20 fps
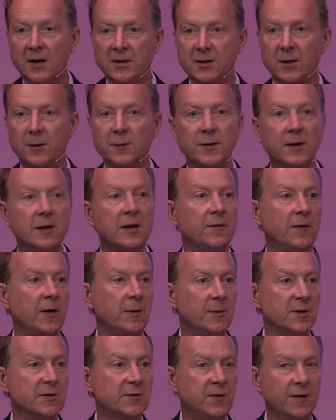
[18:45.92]
So thank you very
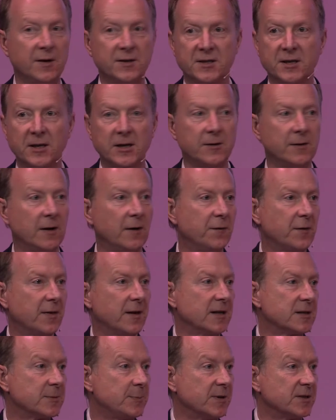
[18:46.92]
much for sticking around for the
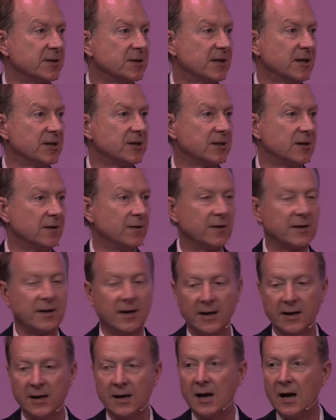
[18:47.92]
last presentation of the
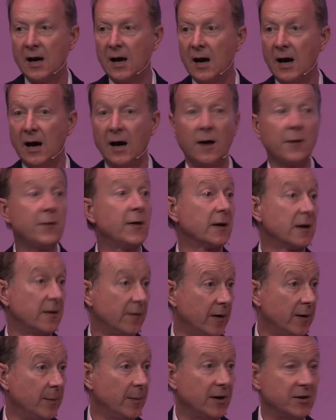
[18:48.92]
day. Thank you
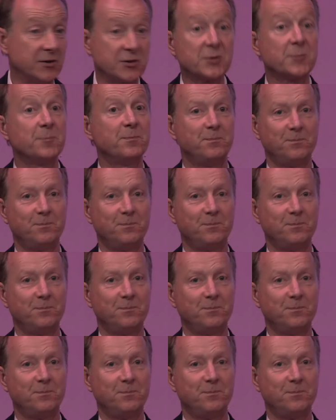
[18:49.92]
very much.